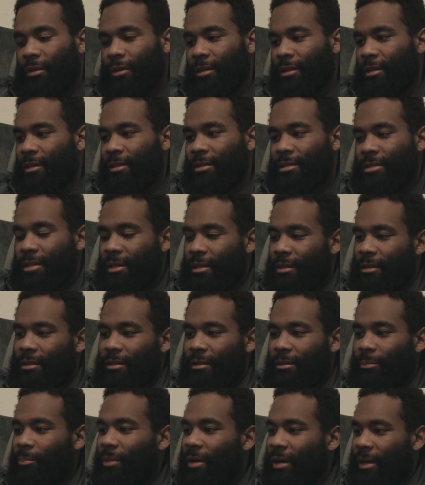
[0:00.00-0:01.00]
And it's like
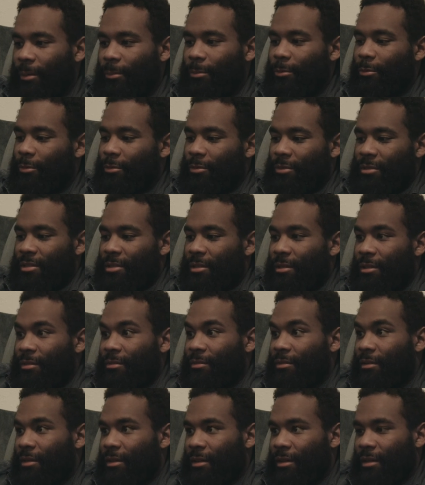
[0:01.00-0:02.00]
the Bible is
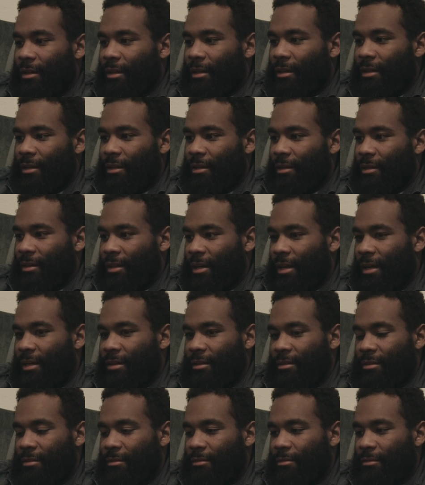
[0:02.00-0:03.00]
living and
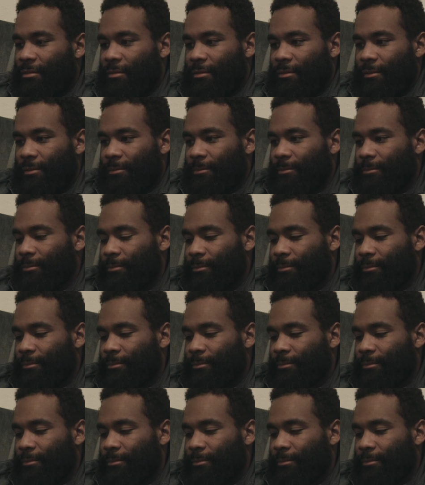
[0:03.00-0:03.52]
active.